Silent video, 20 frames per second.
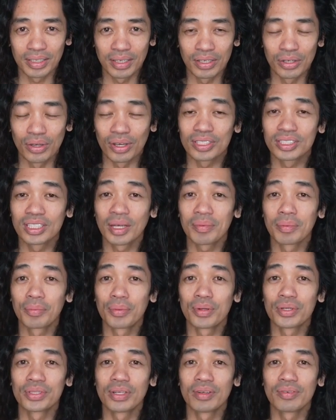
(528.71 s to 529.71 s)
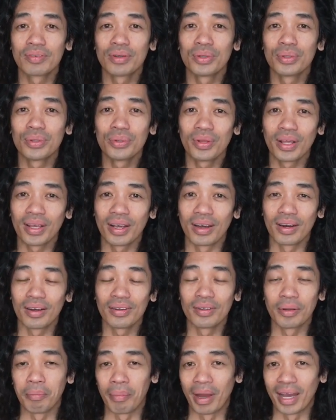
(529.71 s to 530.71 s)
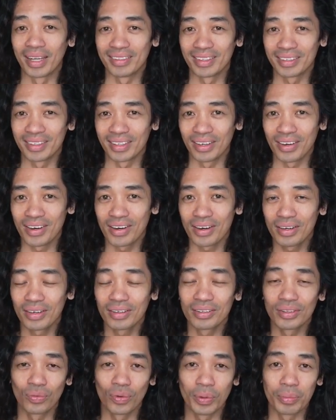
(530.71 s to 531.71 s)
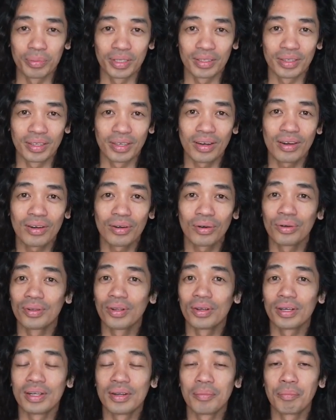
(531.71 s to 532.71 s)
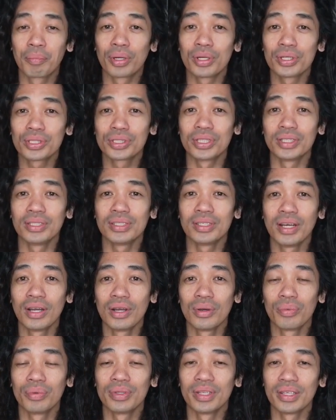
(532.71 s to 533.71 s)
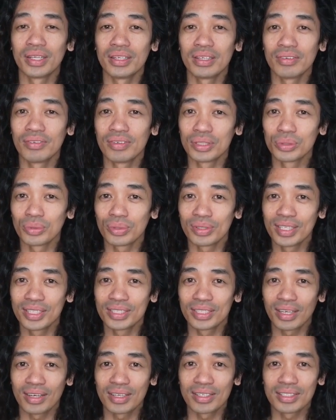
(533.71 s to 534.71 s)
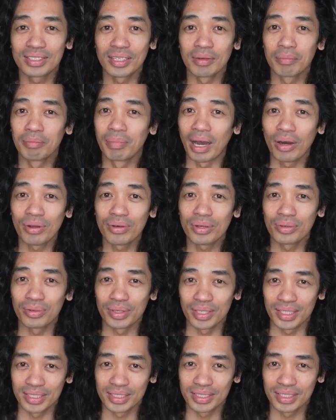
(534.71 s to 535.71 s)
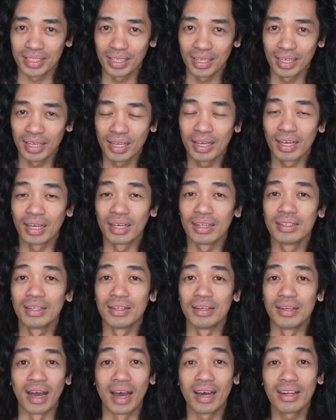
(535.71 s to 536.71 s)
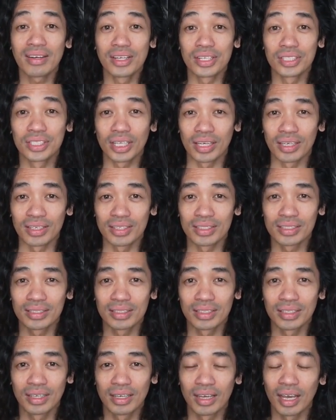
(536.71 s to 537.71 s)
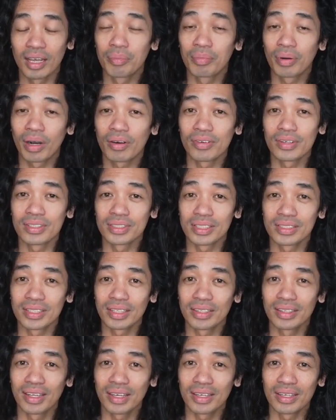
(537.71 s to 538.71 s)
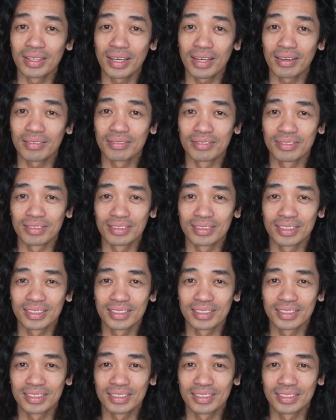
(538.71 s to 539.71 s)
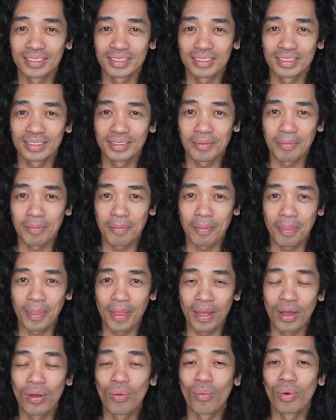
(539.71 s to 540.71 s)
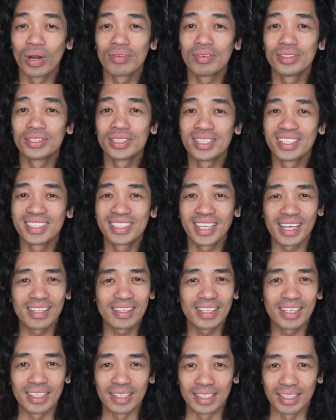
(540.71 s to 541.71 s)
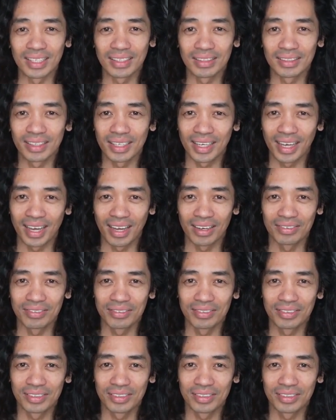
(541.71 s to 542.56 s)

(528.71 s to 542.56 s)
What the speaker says: You accept the person for who they are, the man that they are, the woman that they are, or the person with the individual desires and boundaries and non-desires and preferences that they have. Whatever genitalia they have.